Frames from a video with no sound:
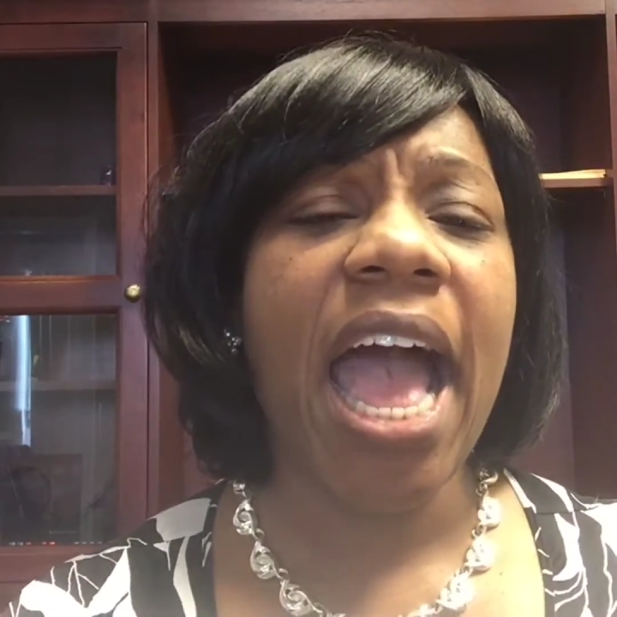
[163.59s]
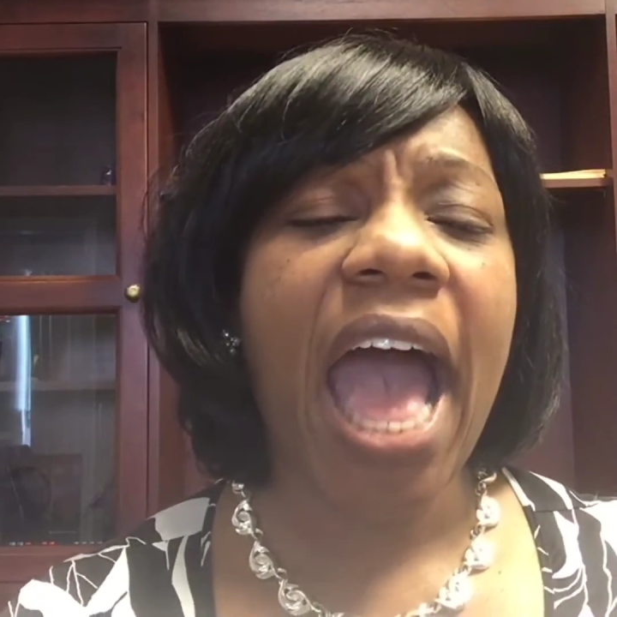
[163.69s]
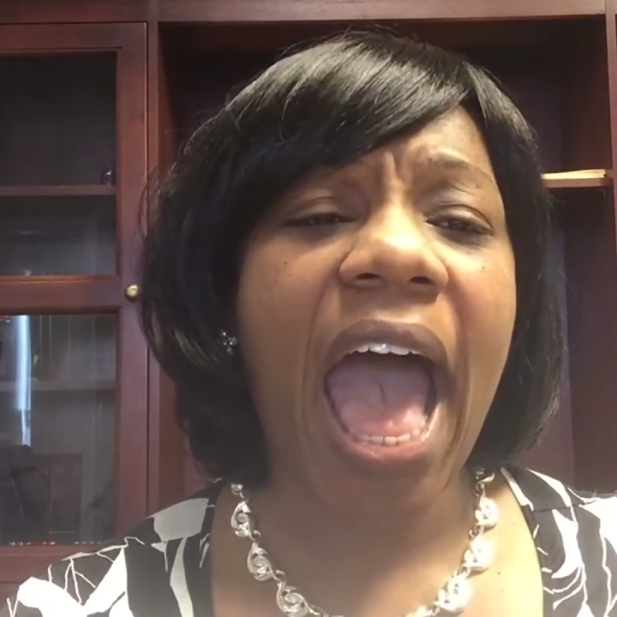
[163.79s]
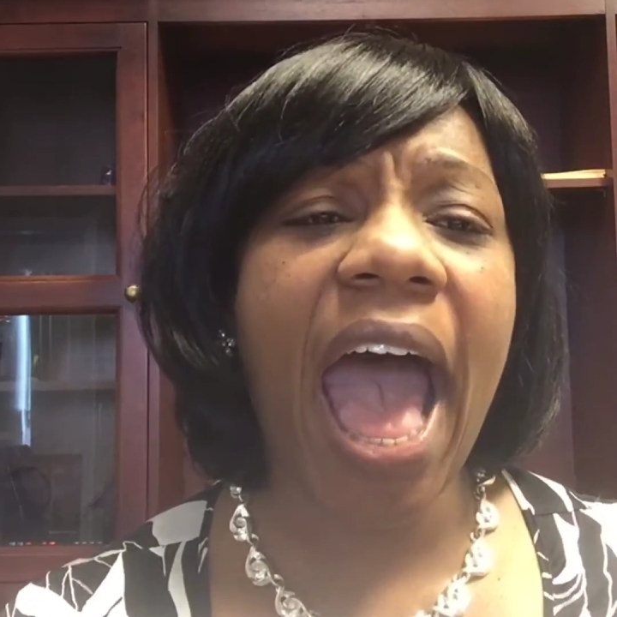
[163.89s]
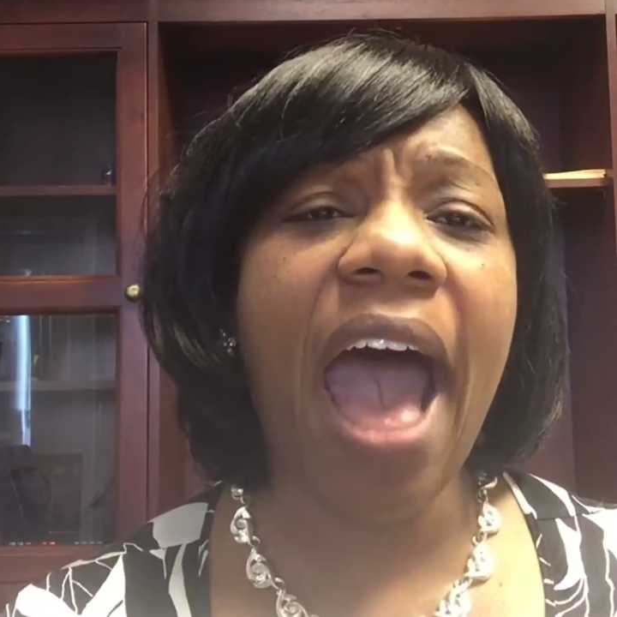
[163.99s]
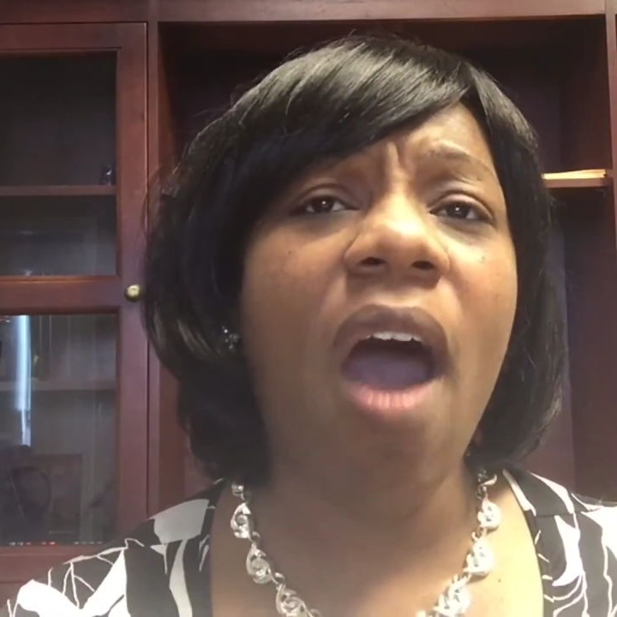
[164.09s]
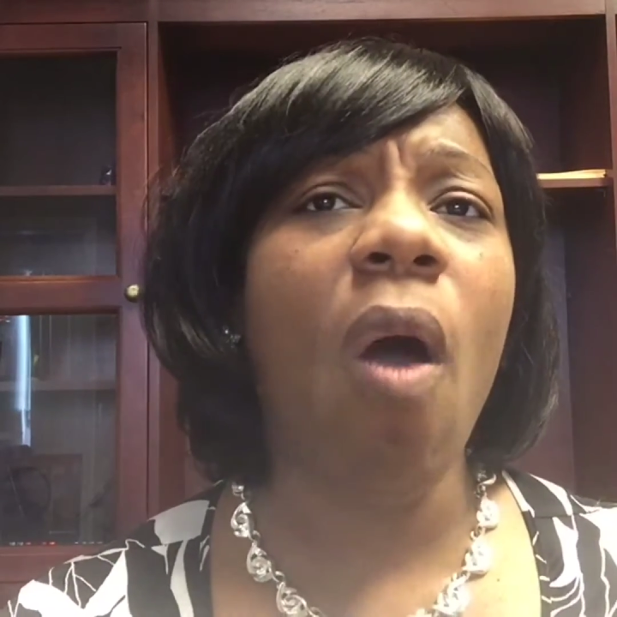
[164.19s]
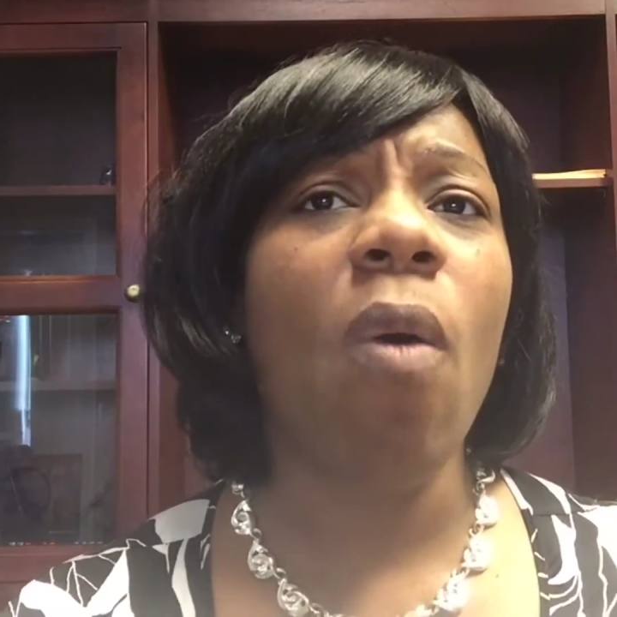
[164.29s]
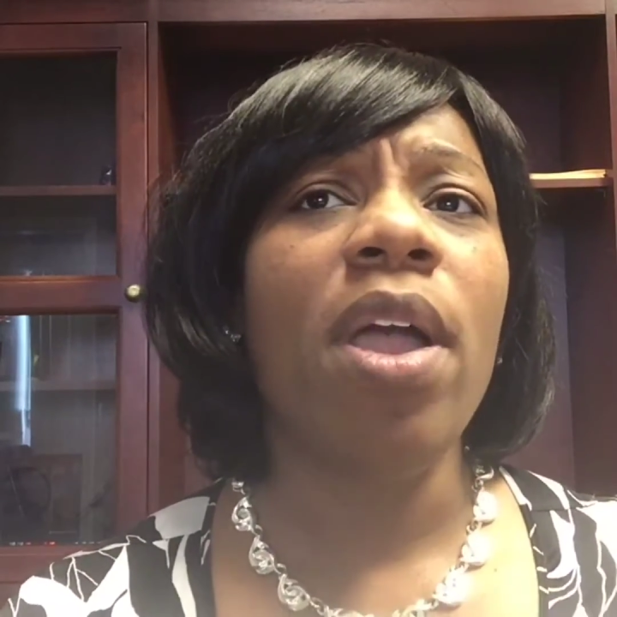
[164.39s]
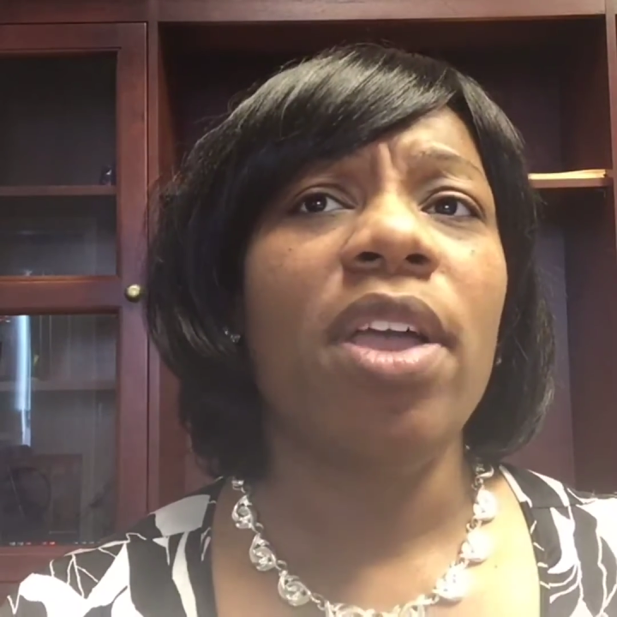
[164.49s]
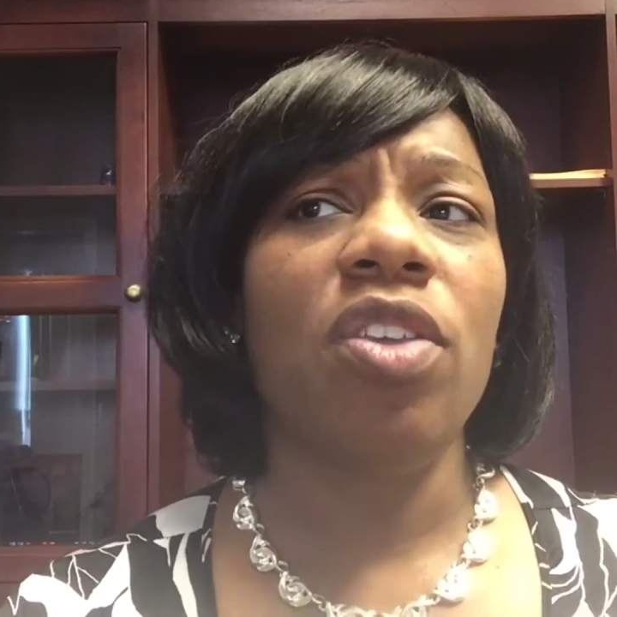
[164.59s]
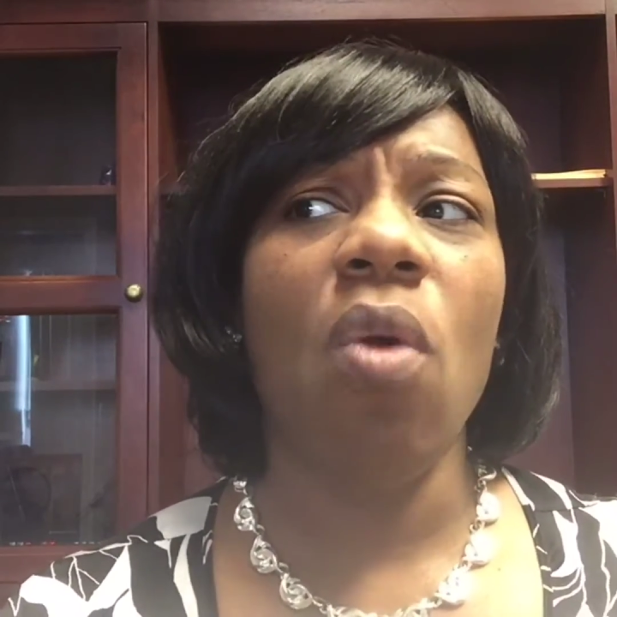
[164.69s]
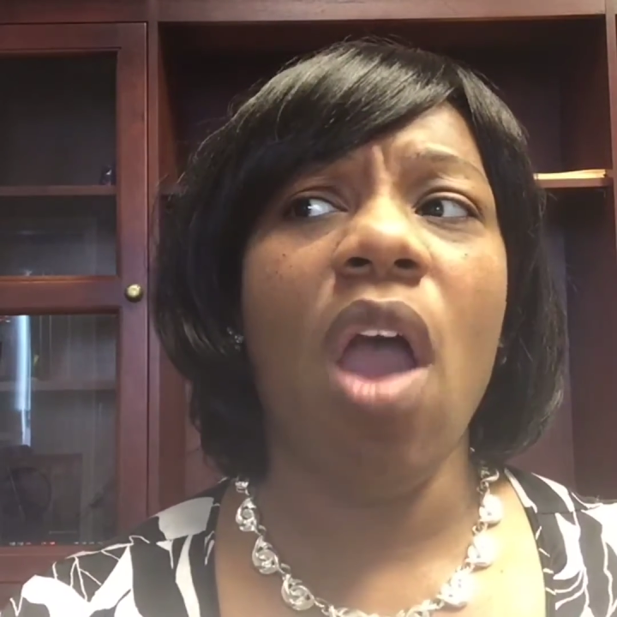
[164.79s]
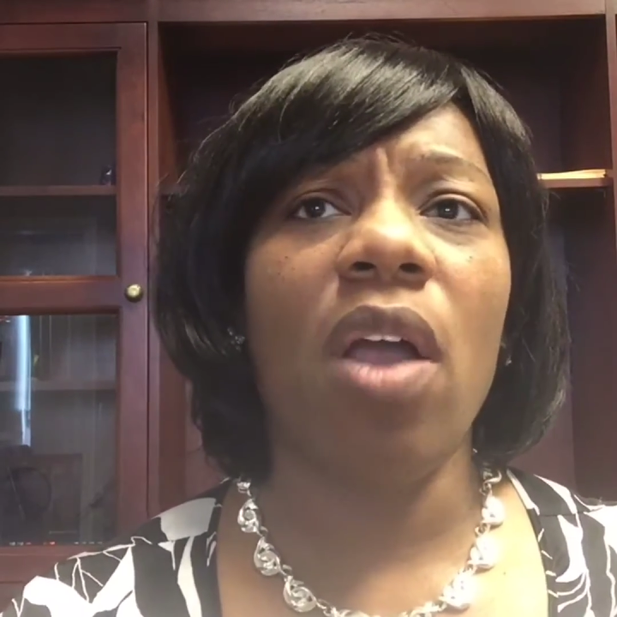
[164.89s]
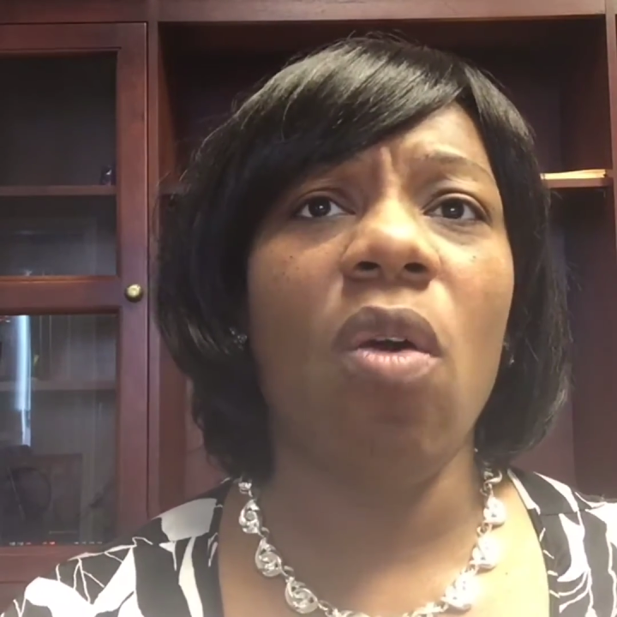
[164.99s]
how
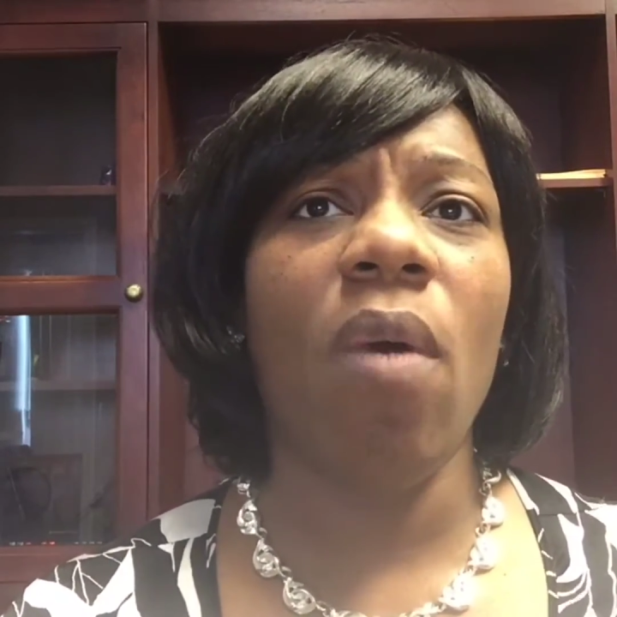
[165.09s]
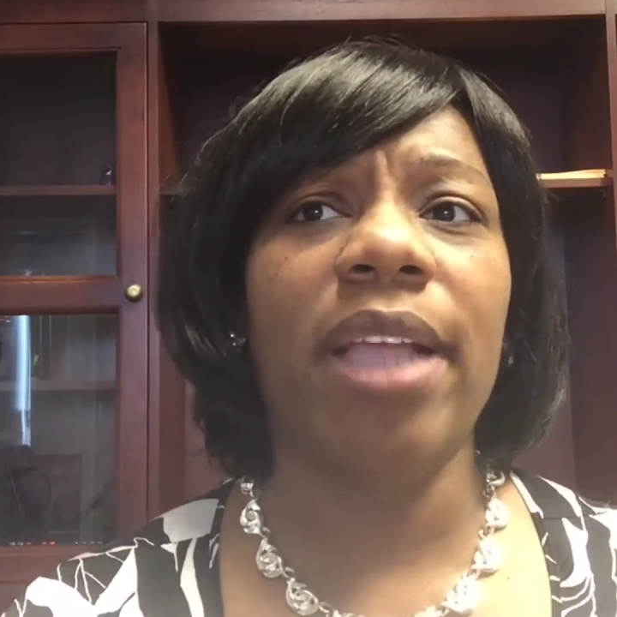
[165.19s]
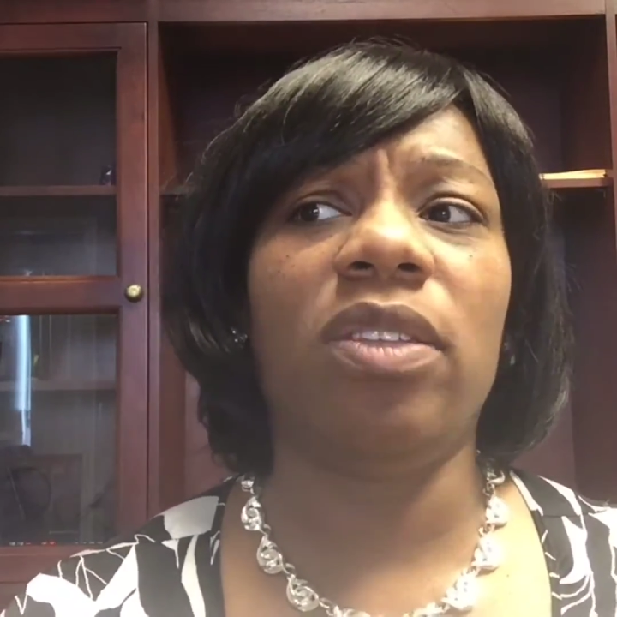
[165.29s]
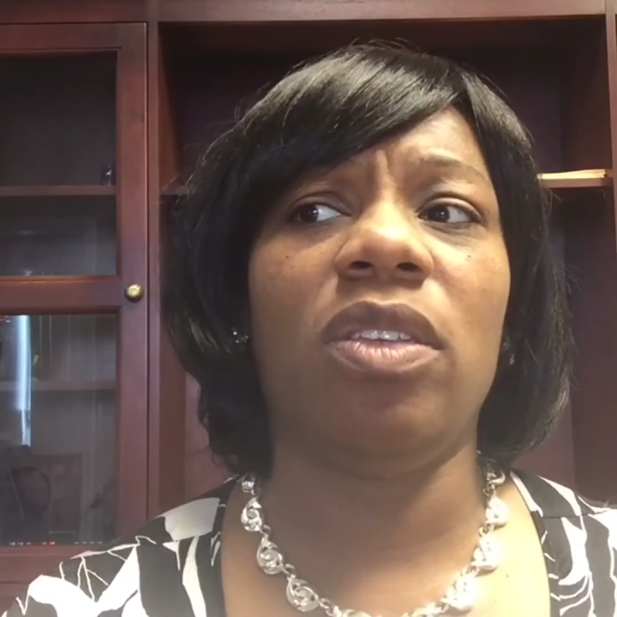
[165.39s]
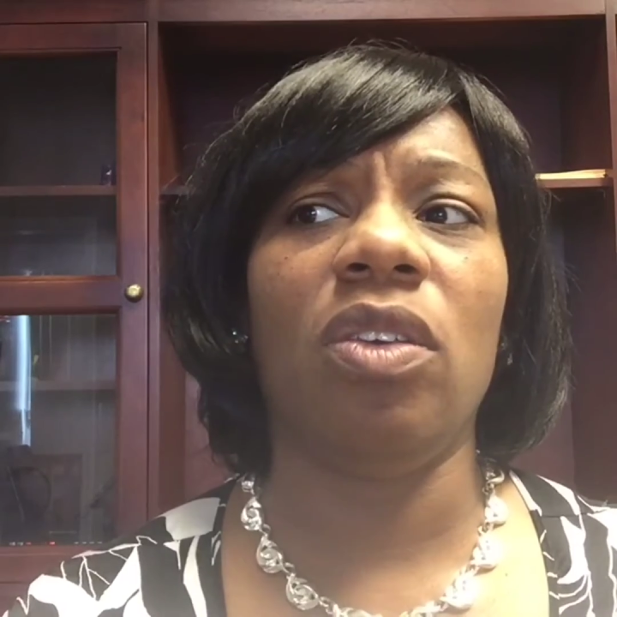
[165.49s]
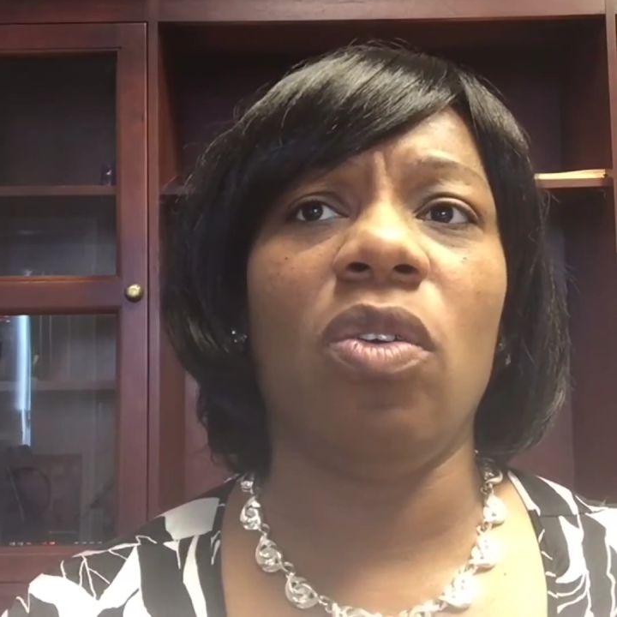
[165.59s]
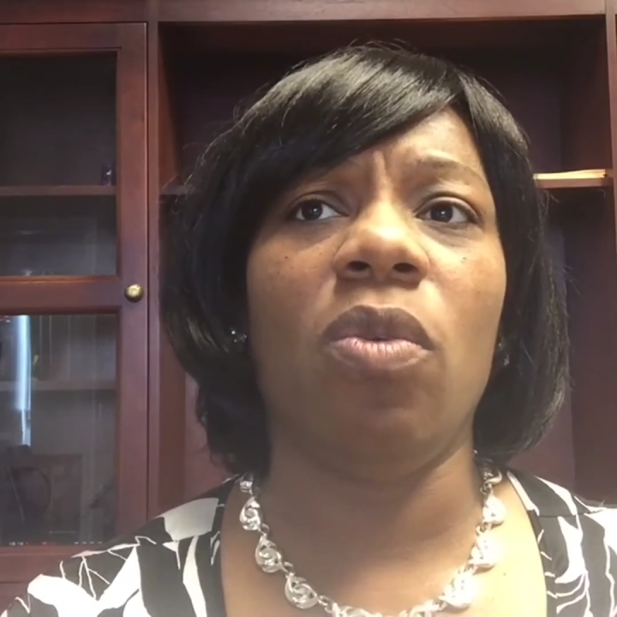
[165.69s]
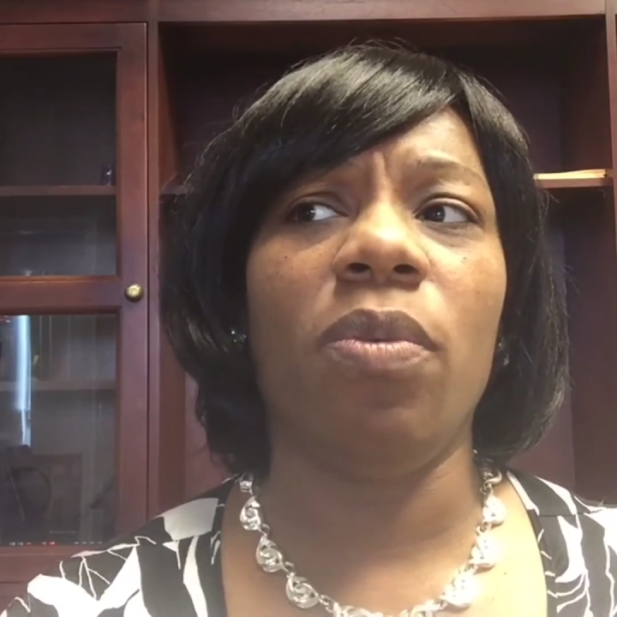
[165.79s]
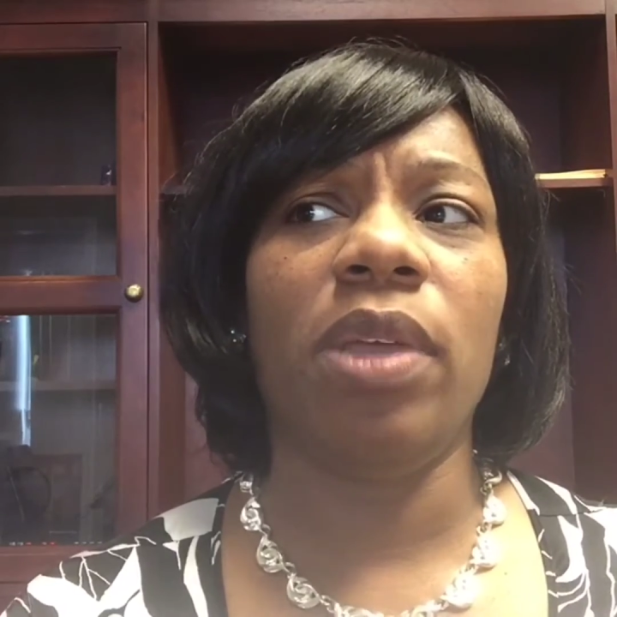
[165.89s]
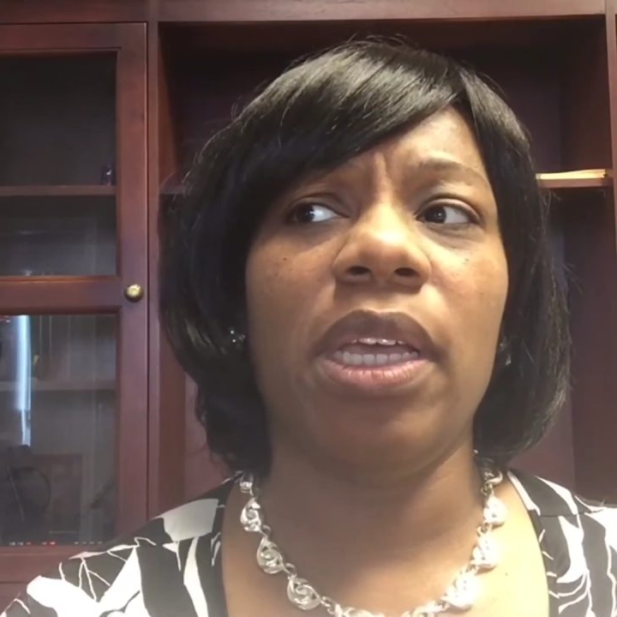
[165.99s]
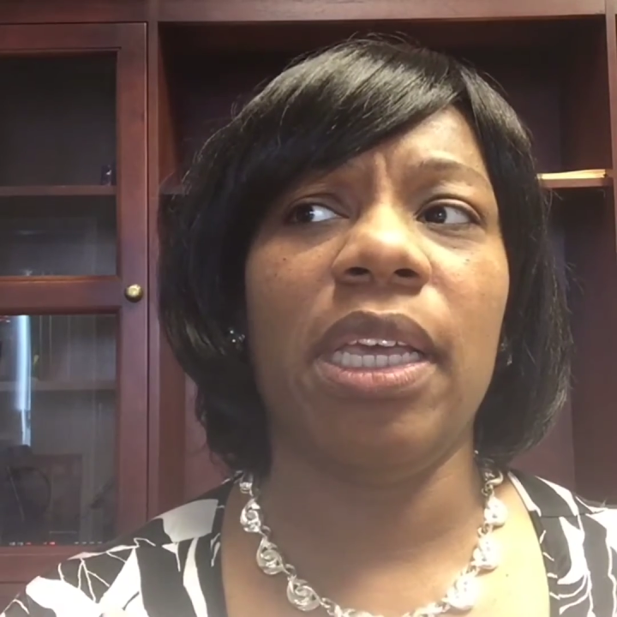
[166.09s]
you are going to